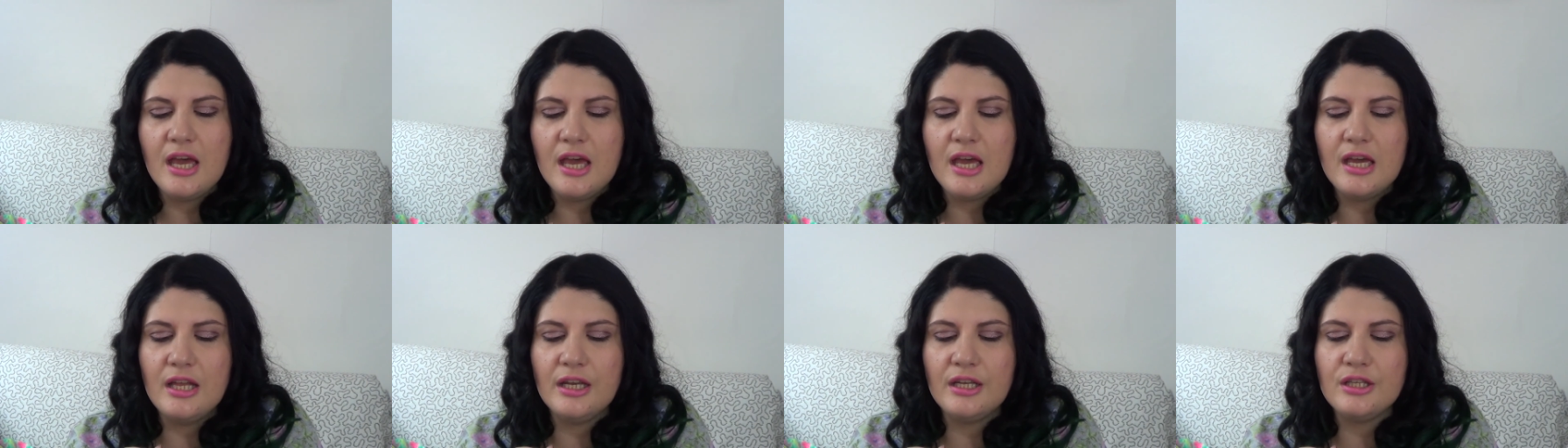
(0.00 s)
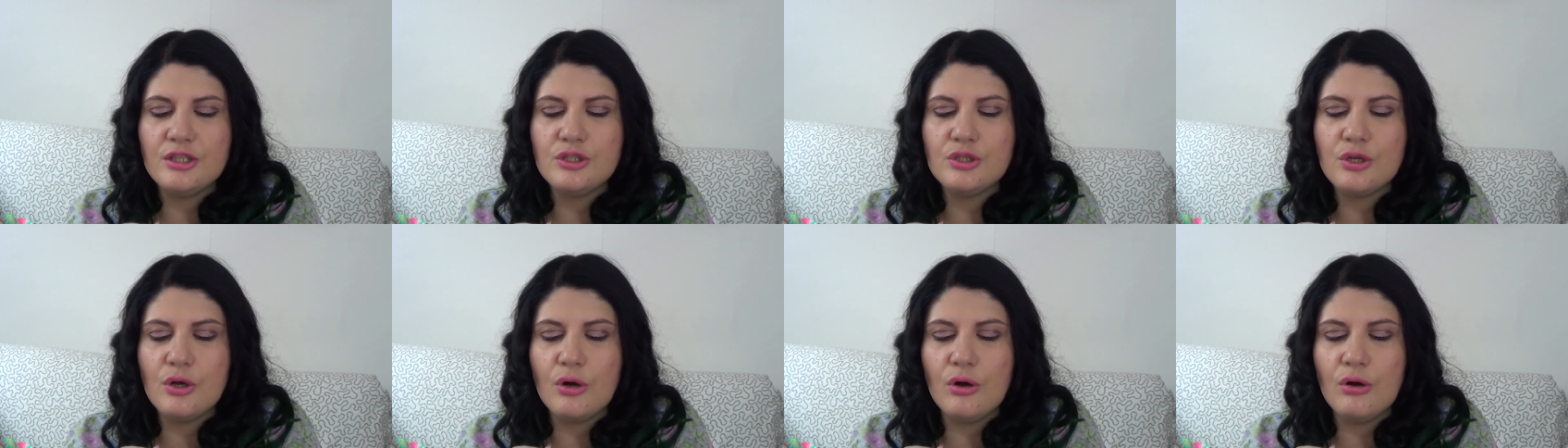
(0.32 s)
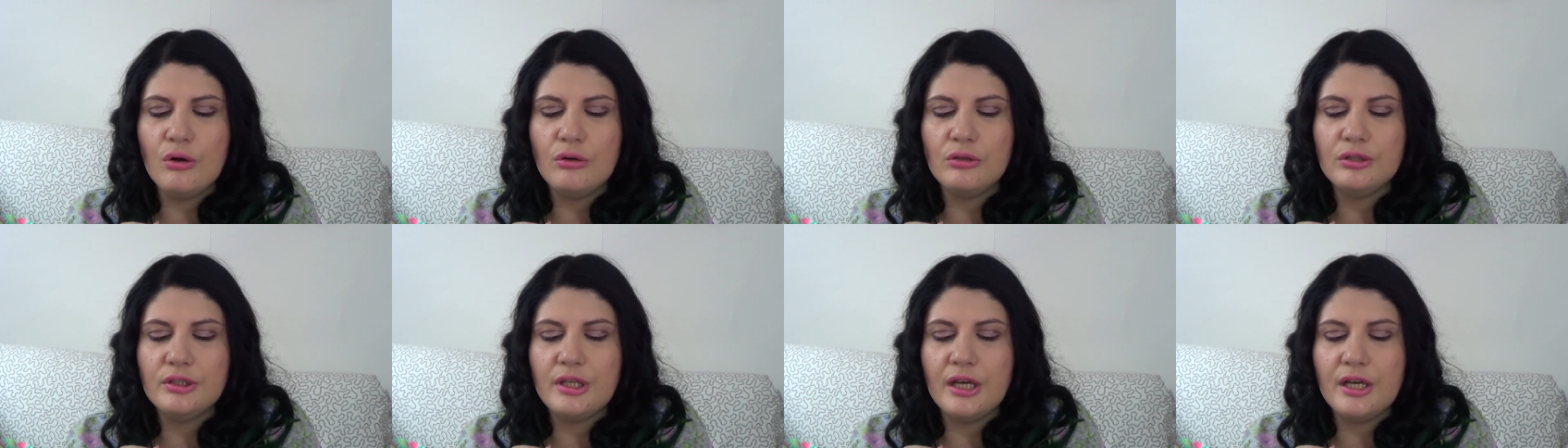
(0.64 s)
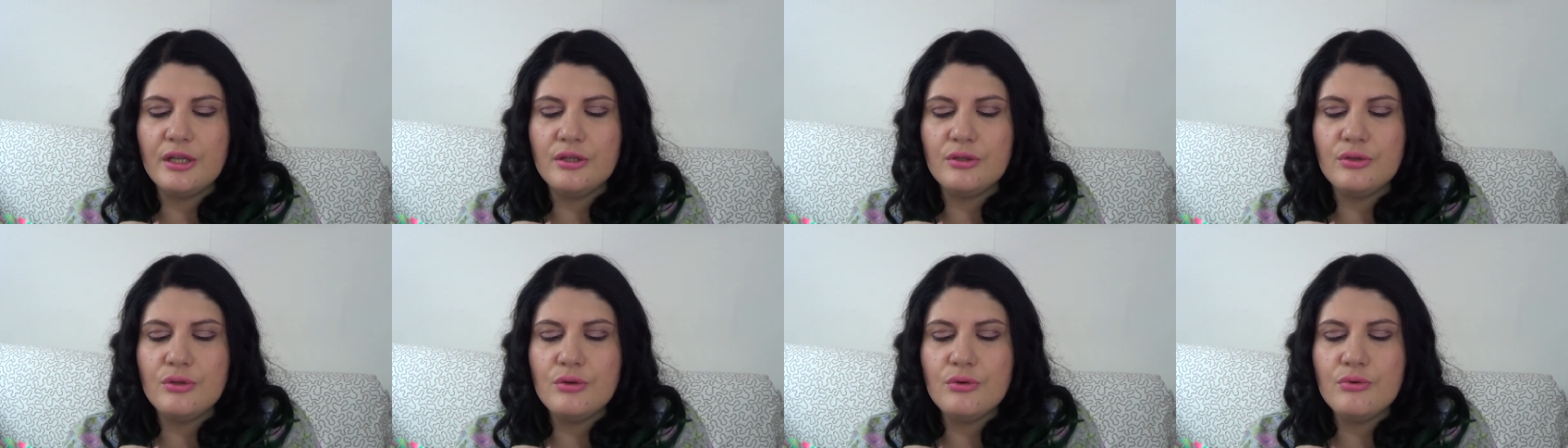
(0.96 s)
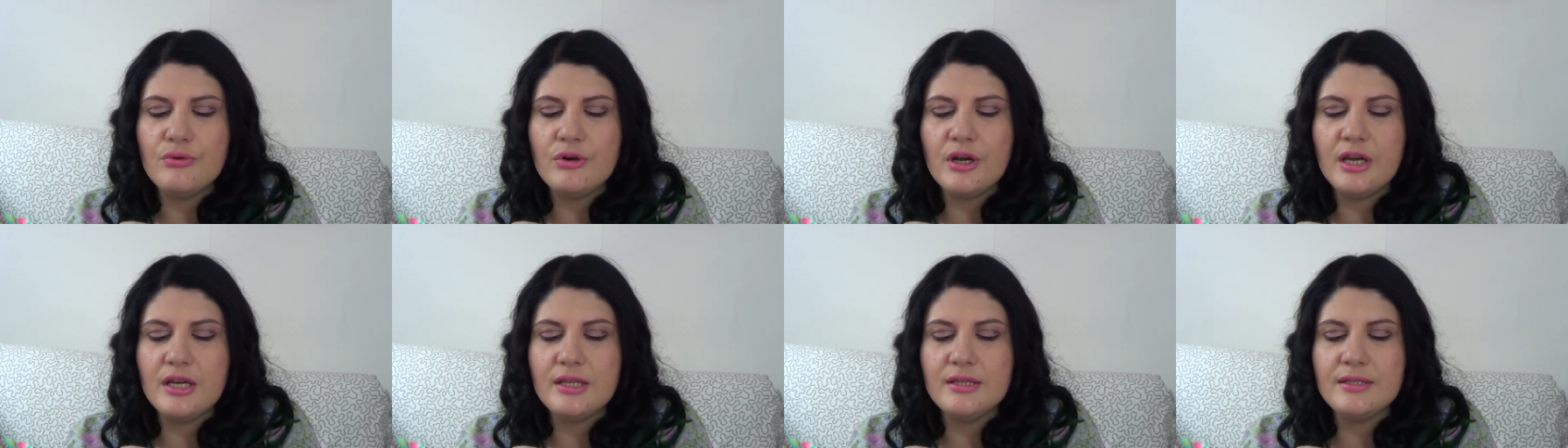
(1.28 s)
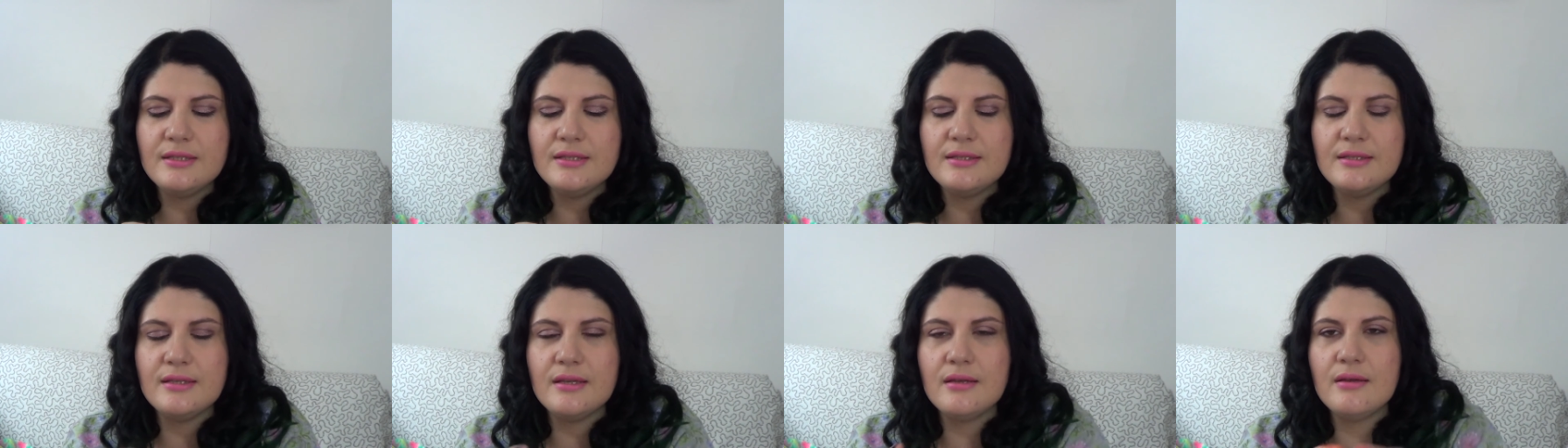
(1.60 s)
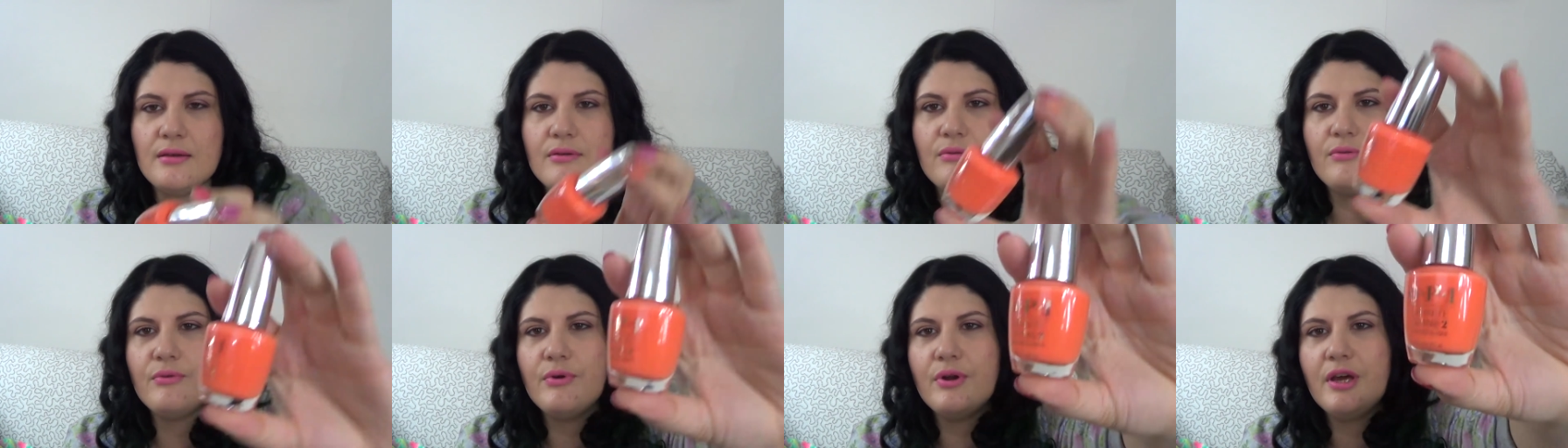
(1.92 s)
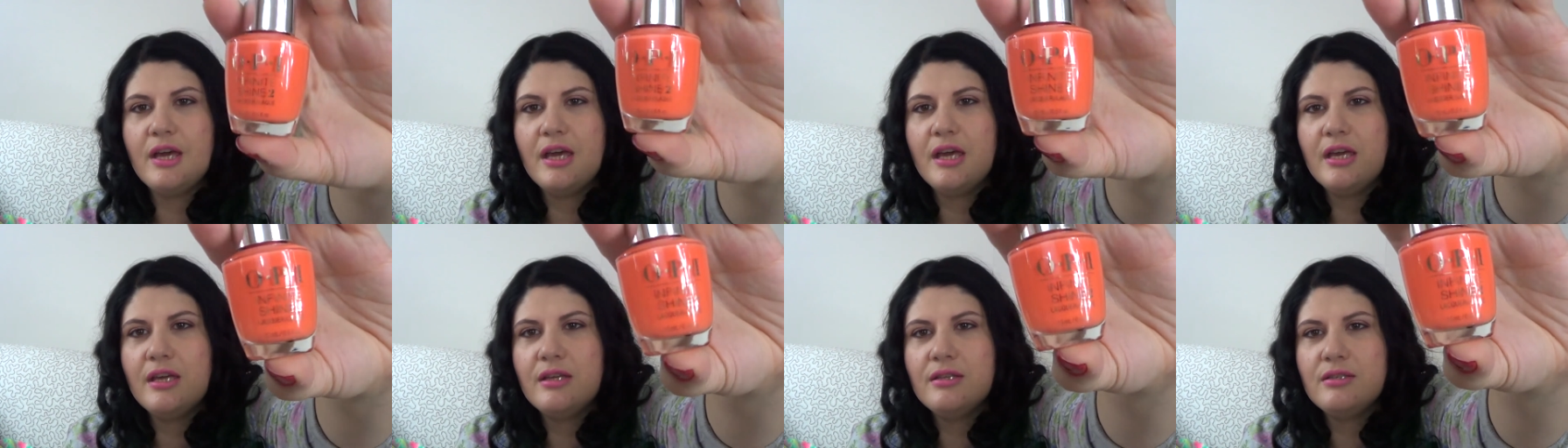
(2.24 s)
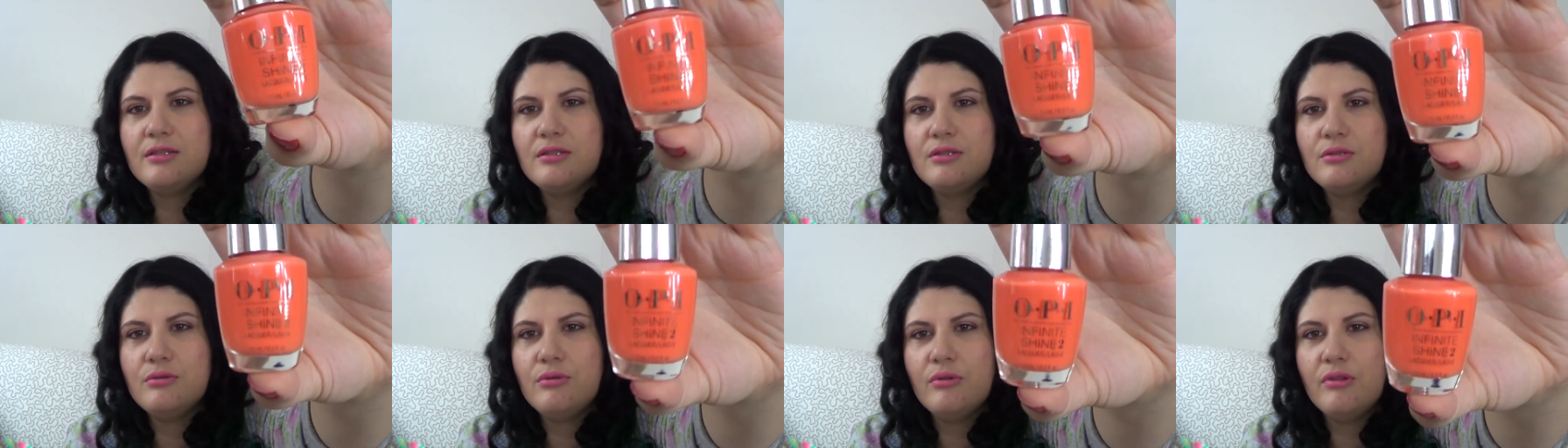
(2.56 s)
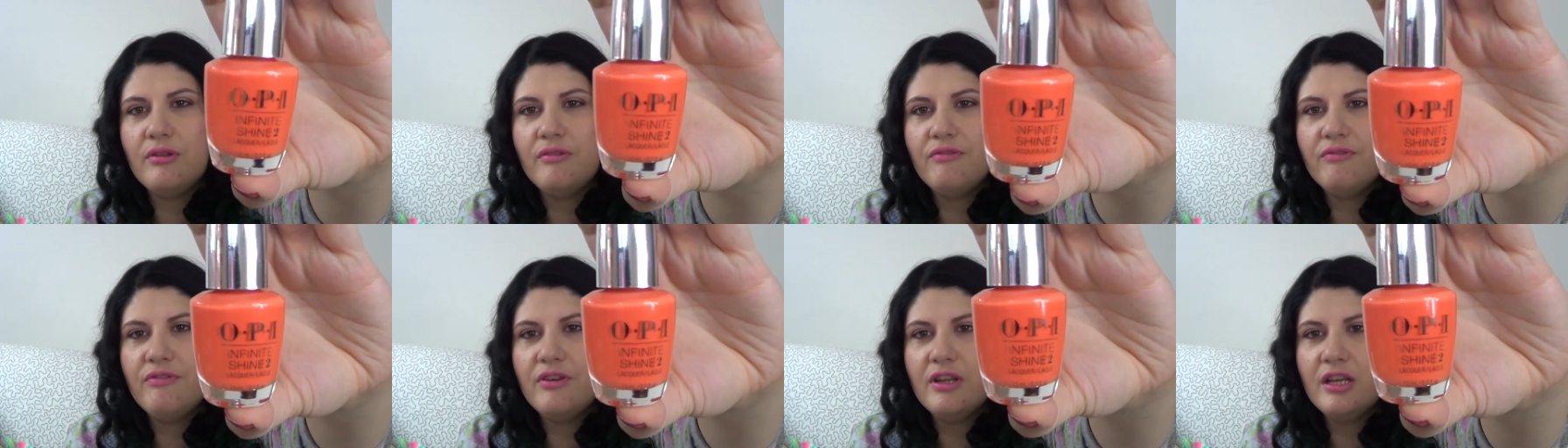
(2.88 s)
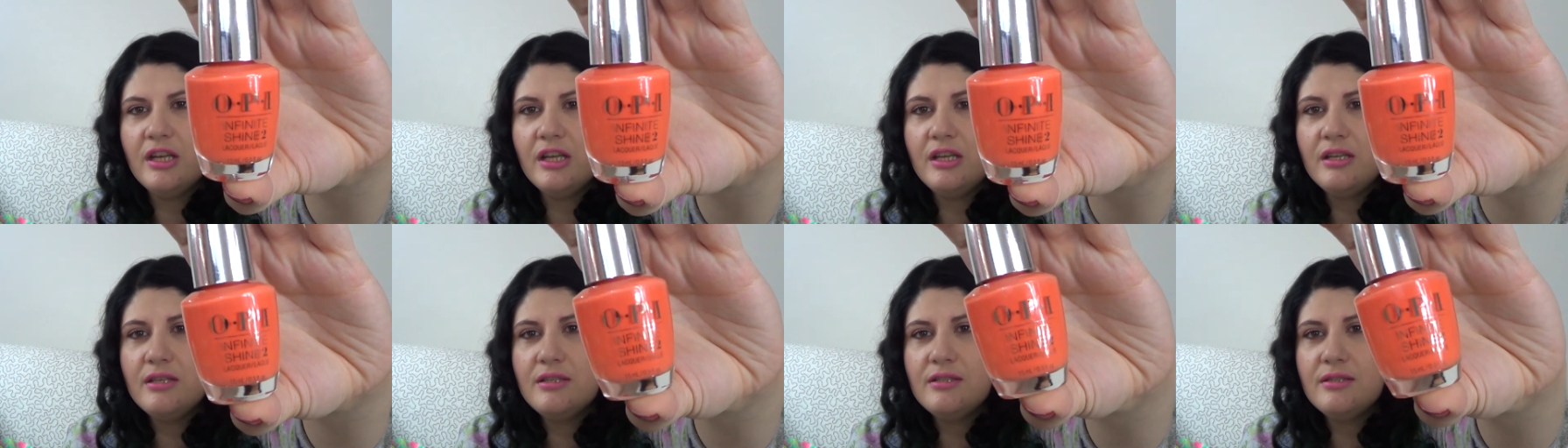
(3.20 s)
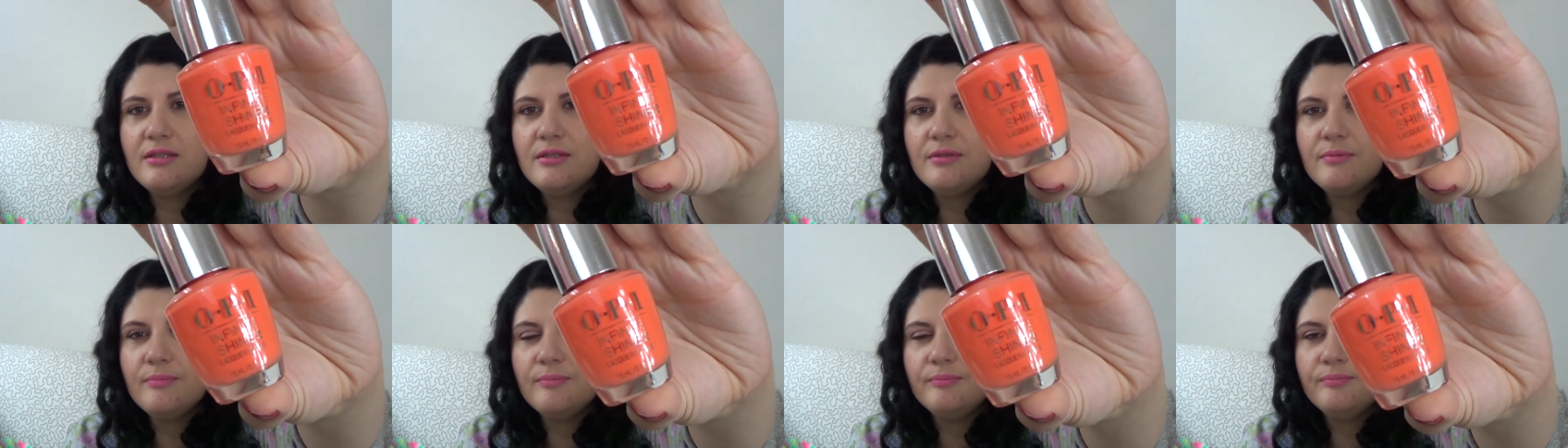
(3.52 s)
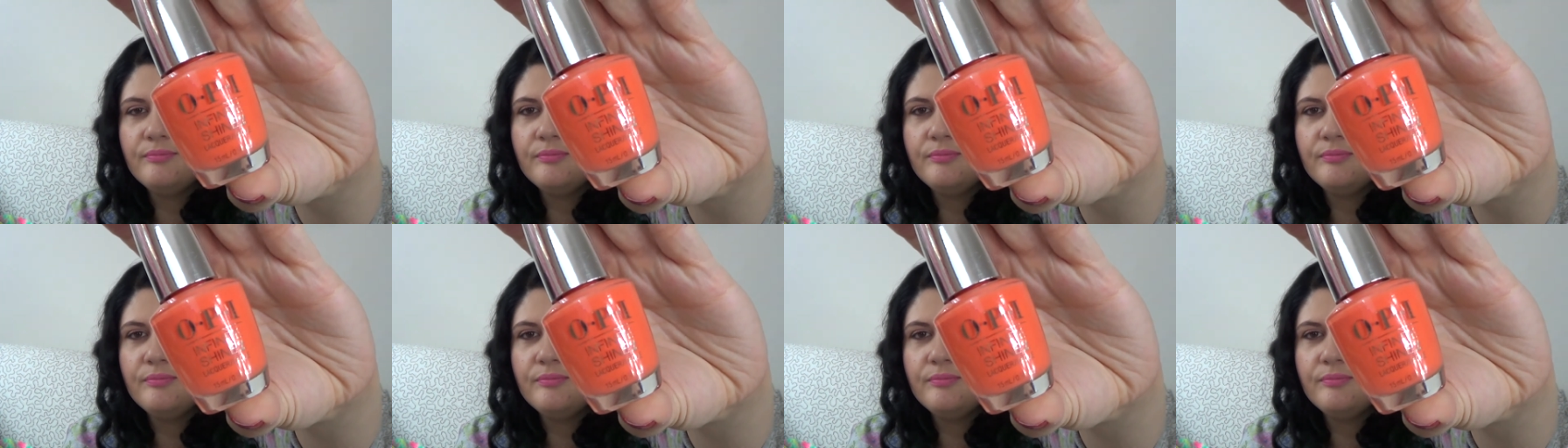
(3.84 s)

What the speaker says: and it's called Endurance Race to the Finish.